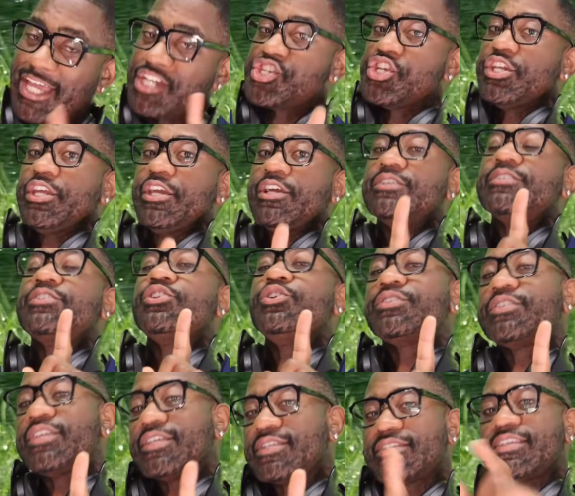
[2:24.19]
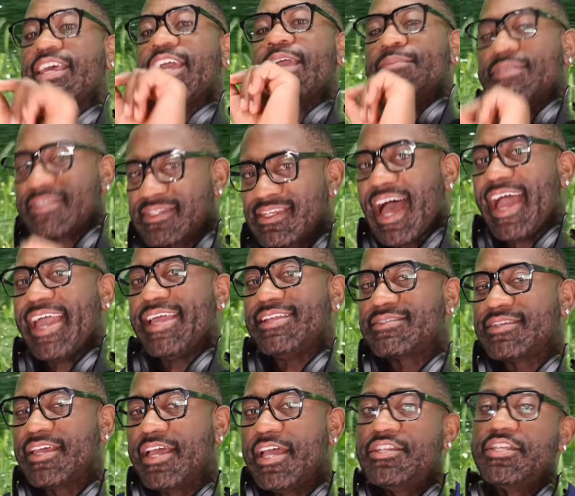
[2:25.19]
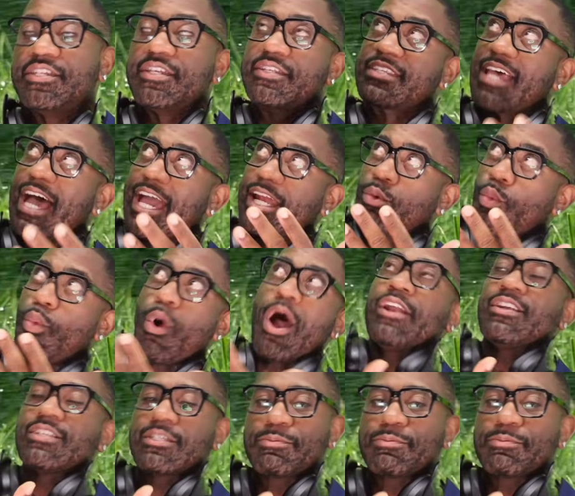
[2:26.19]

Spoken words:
Engineers use the same science to design water